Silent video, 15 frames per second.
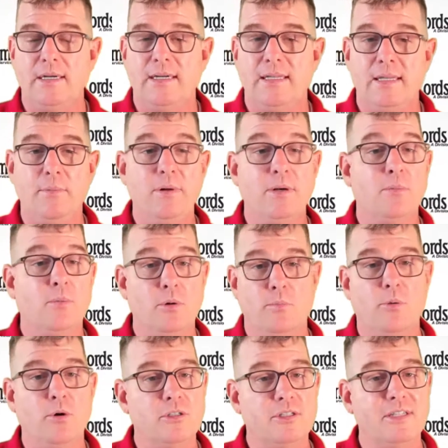Then
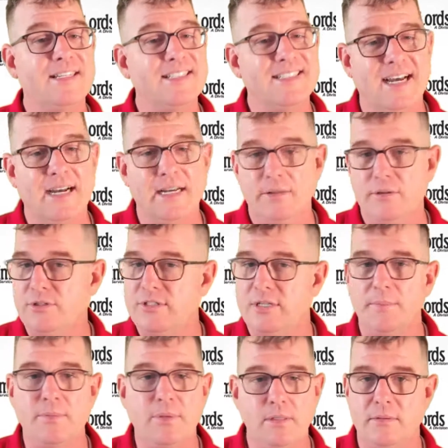we're to design. There's
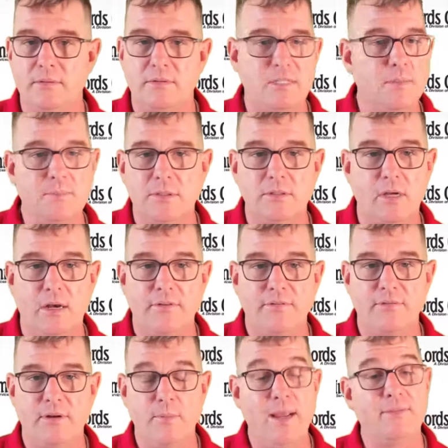something's
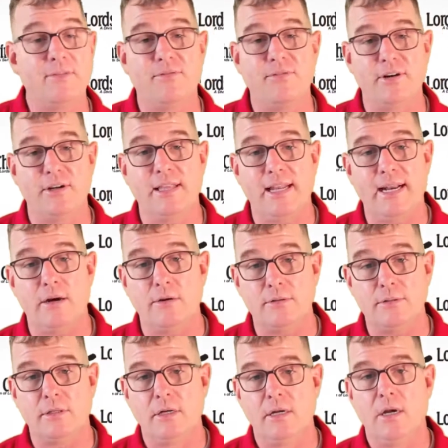off, and we have to figure that
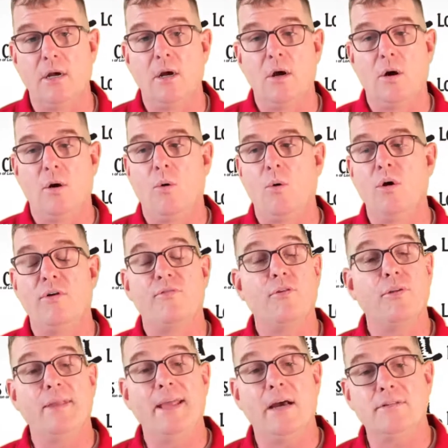out. Or if
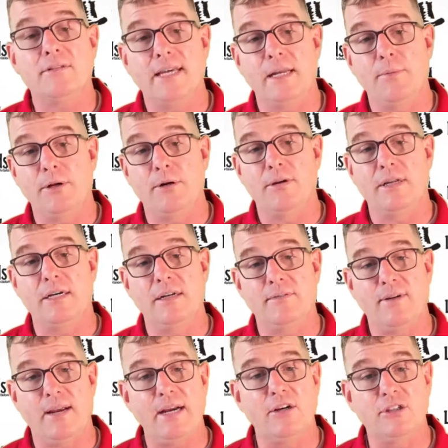we're on the outside and we don't get
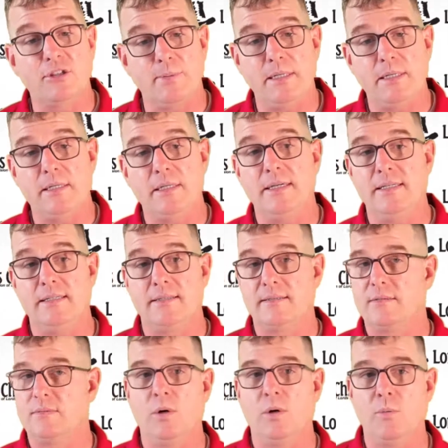enough airspeed,
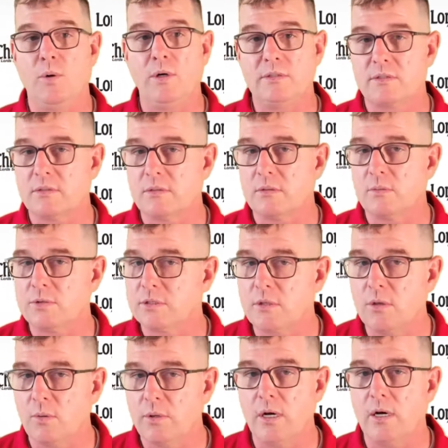it's what's
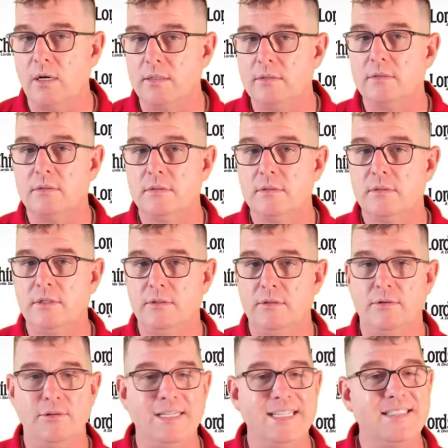going on.
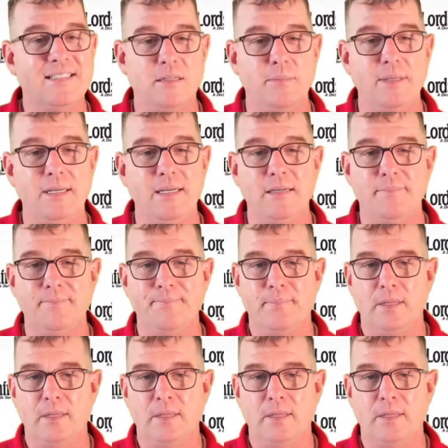There needs to be.